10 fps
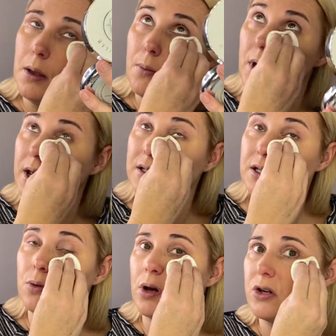But I
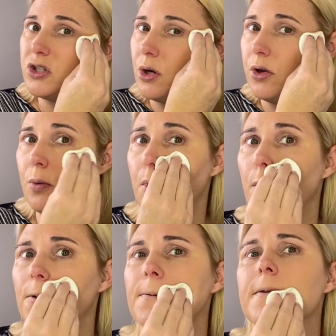did want to show you
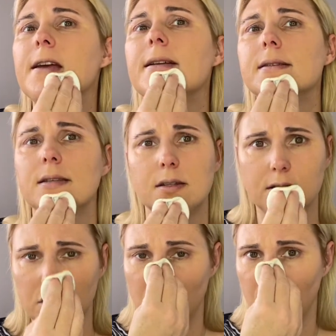both and
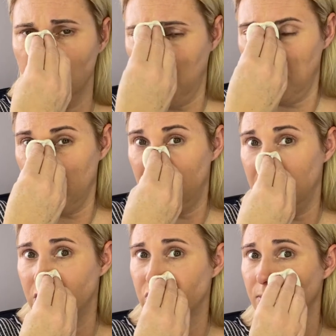show you how they
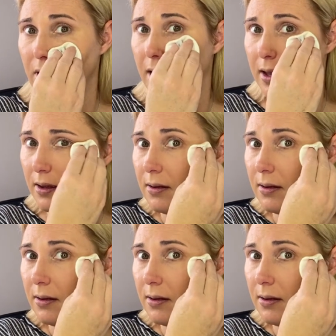each apply.